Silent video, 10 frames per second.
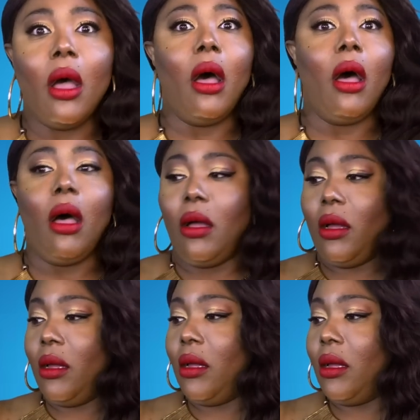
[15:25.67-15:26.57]

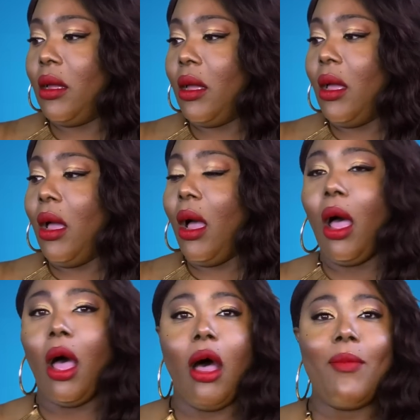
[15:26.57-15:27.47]

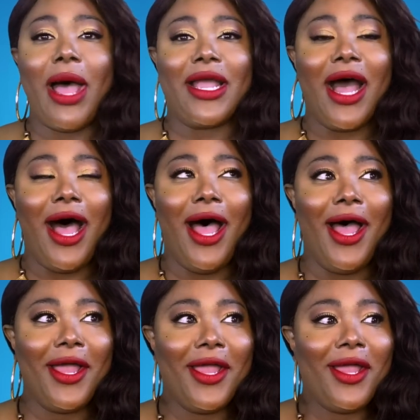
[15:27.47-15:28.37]
Oh my God.
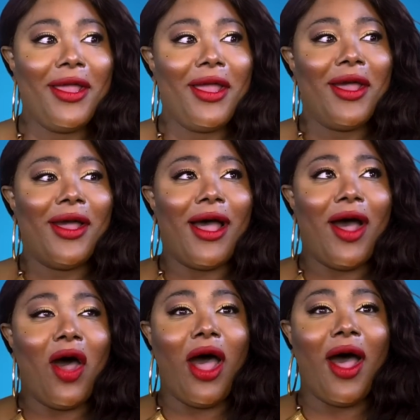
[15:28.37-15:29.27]

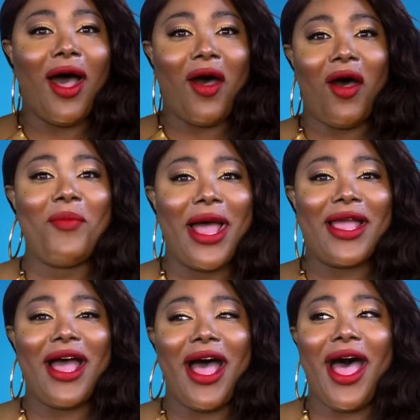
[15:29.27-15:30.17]
Oh my
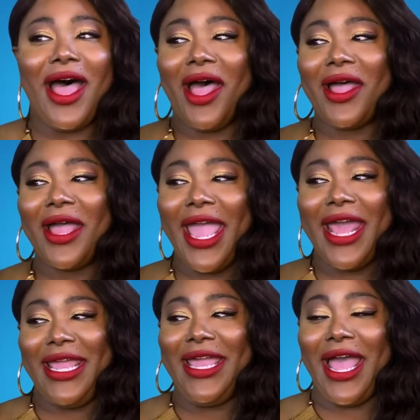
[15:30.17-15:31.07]
God.
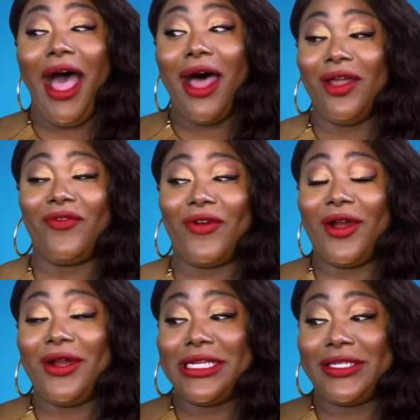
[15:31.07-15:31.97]
Eddie,
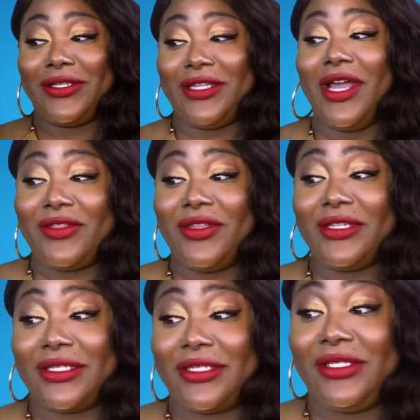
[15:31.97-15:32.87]
Oliver.
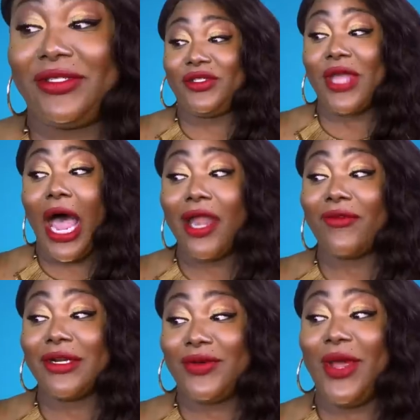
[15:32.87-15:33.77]

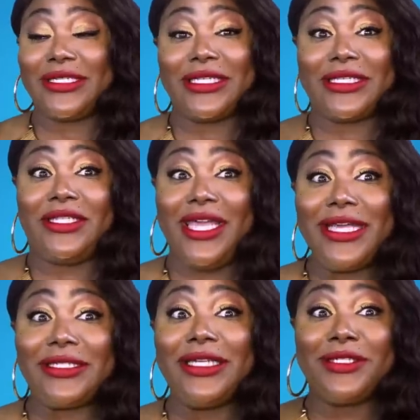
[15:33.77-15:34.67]
Oliver Twixt.
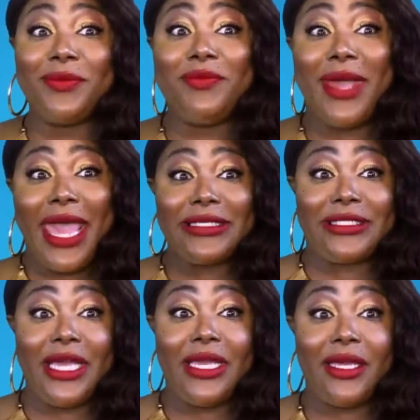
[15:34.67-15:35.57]
This is
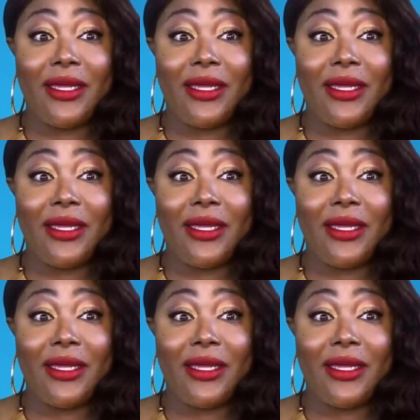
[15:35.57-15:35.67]
messy.